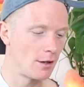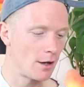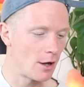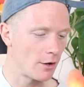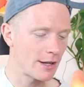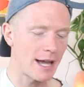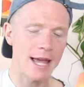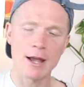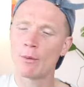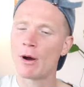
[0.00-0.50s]

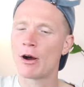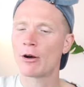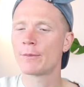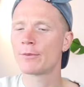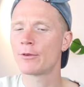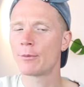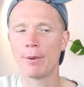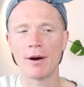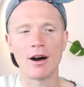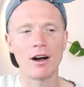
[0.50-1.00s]
Okay, welcome
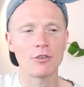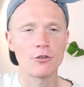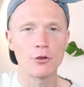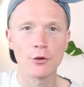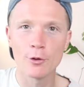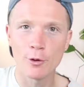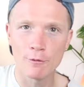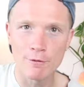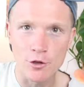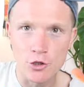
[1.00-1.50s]
to part
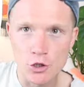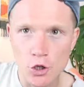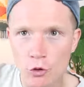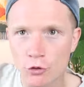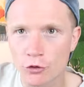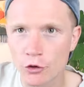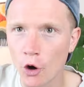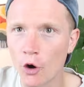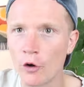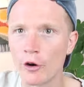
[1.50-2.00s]
2 of the
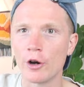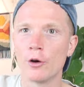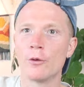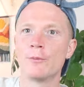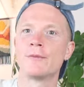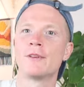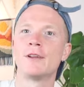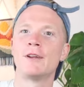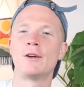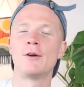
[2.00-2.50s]
tutorial,
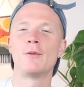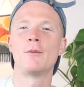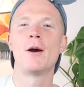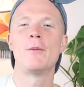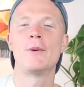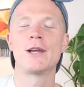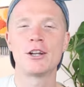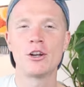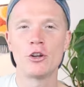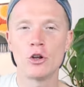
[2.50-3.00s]
where
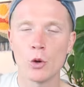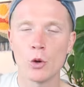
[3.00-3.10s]
we're gonna